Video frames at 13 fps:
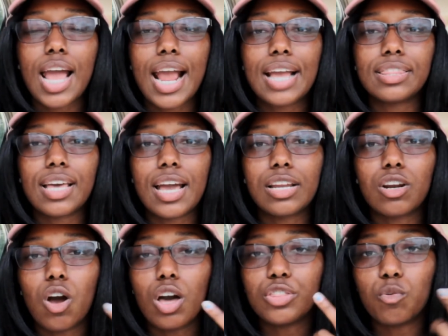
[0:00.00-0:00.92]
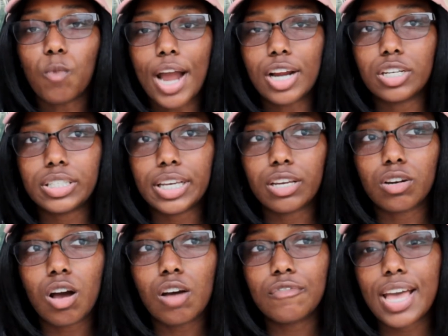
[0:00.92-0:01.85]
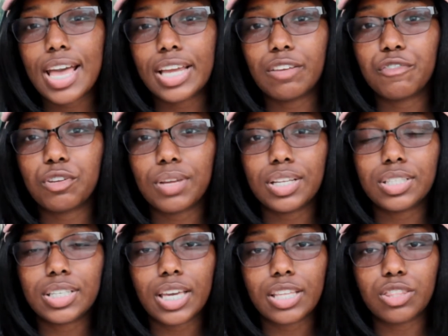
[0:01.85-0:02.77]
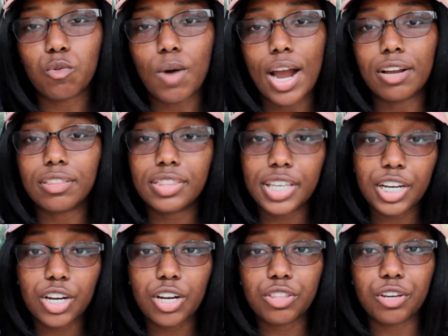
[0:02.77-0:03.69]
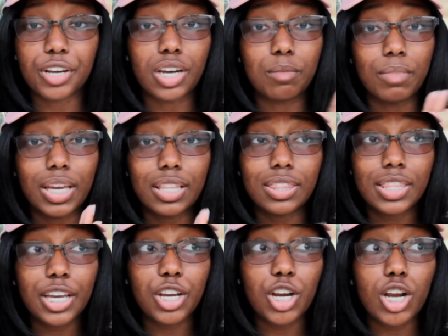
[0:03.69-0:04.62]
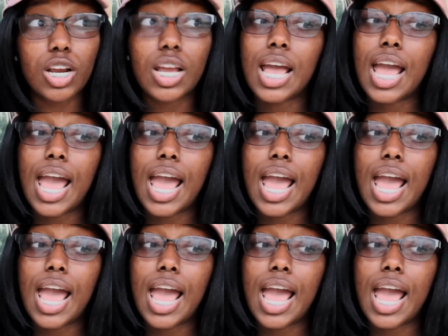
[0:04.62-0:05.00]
and then the wires taken off. And if you need to get the wire thicker, they're going to make it thicker.